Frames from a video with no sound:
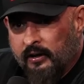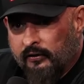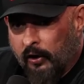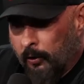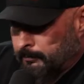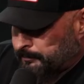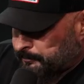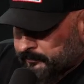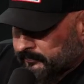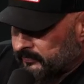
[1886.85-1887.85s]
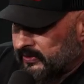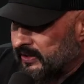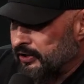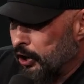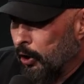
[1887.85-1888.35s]
Yeah. So,
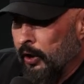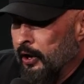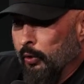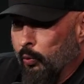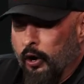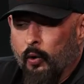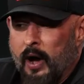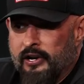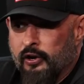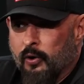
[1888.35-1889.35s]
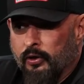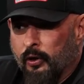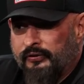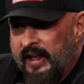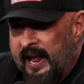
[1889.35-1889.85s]
you know, what do I do on
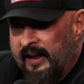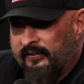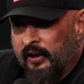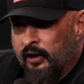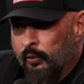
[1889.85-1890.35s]
those days